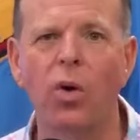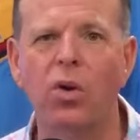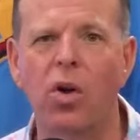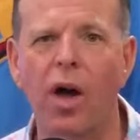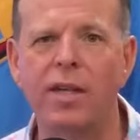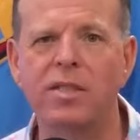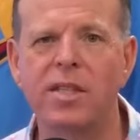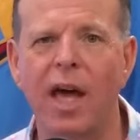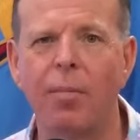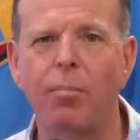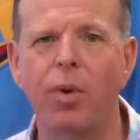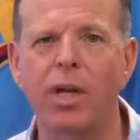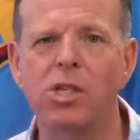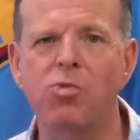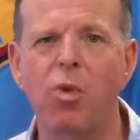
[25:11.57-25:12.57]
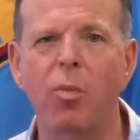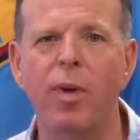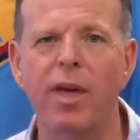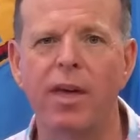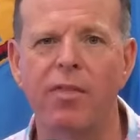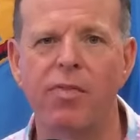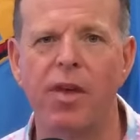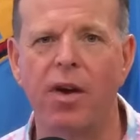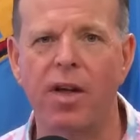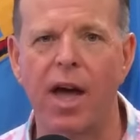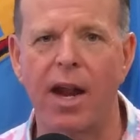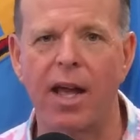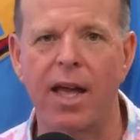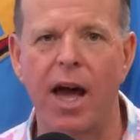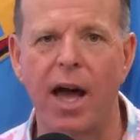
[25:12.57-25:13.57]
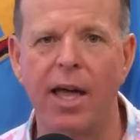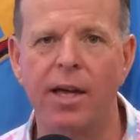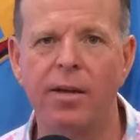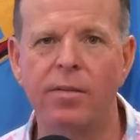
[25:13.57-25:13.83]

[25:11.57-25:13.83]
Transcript: cross that bridge when we get there kind of guy.